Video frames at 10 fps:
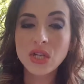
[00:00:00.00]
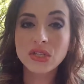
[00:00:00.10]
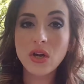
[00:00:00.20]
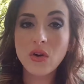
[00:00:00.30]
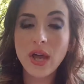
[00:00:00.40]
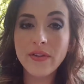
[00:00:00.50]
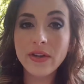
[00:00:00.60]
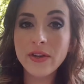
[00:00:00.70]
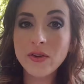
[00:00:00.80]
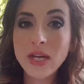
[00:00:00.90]
So
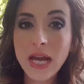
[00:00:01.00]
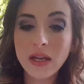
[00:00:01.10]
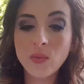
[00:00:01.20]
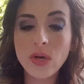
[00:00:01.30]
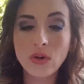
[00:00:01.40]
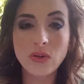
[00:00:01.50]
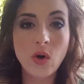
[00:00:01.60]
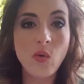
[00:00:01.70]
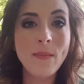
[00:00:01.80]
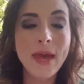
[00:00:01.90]
every other day, we are
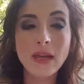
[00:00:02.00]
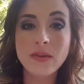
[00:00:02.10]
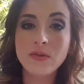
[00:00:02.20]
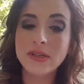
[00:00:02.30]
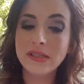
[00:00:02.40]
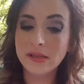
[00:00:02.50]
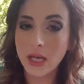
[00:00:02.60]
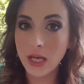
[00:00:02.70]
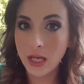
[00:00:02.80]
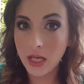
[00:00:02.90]
going back through the
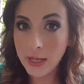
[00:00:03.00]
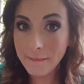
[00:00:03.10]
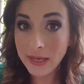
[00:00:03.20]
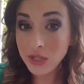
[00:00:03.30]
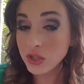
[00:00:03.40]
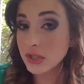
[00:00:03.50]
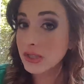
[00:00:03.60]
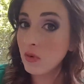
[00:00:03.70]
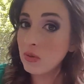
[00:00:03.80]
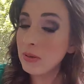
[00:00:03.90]
same peaches
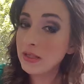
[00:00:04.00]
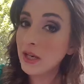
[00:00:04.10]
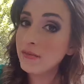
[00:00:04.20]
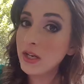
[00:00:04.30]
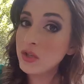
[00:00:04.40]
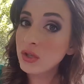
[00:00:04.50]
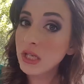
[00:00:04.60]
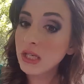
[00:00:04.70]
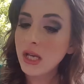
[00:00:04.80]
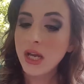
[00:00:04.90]
that we picked off that
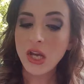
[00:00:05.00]
tree.